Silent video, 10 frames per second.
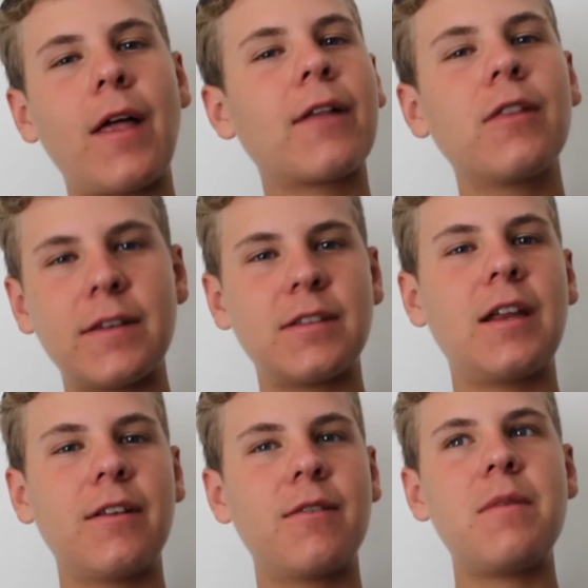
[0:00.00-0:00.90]
like
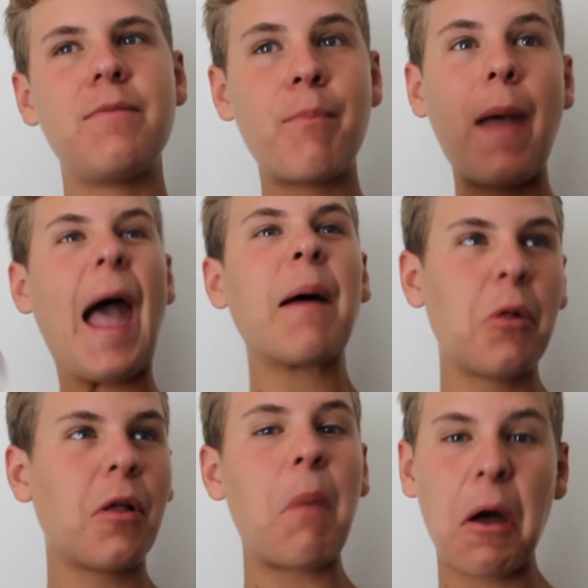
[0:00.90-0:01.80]
listening to me
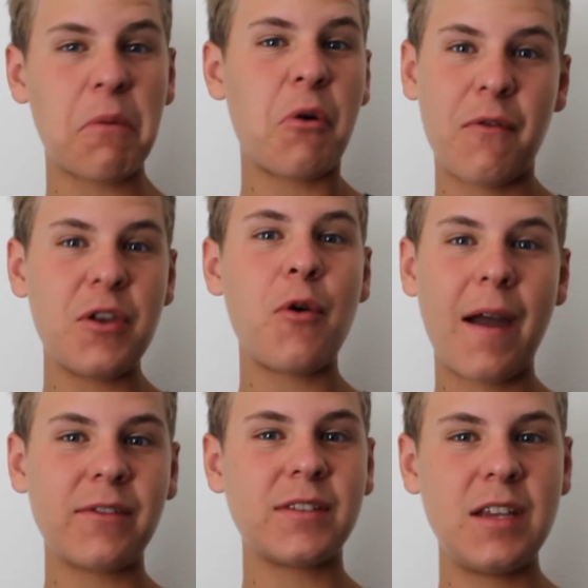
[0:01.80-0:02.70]
babble about a movie you
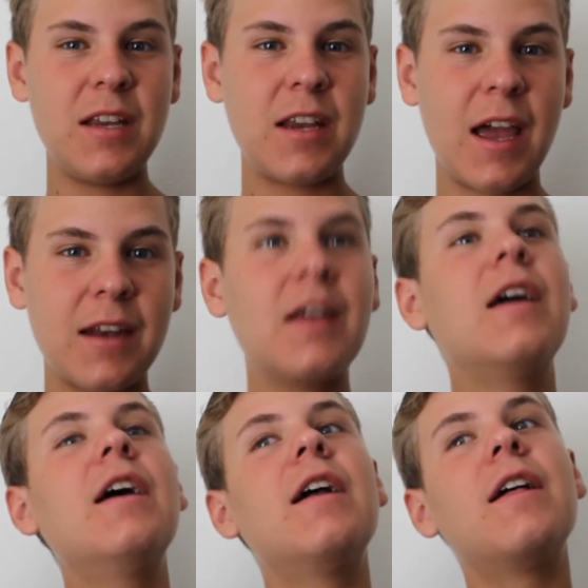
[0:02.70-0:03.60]
haven't seen yet,
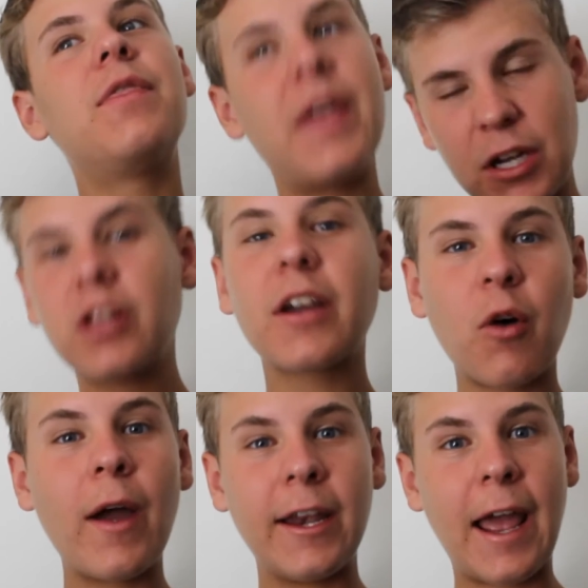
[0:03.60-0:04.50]
then click
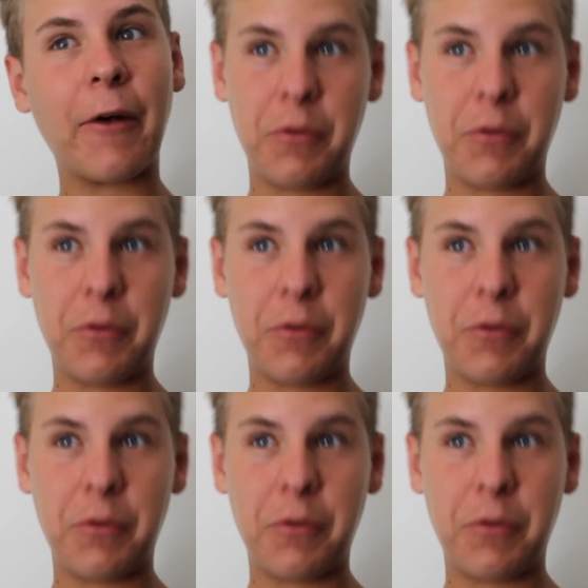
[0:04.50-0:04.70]
away now.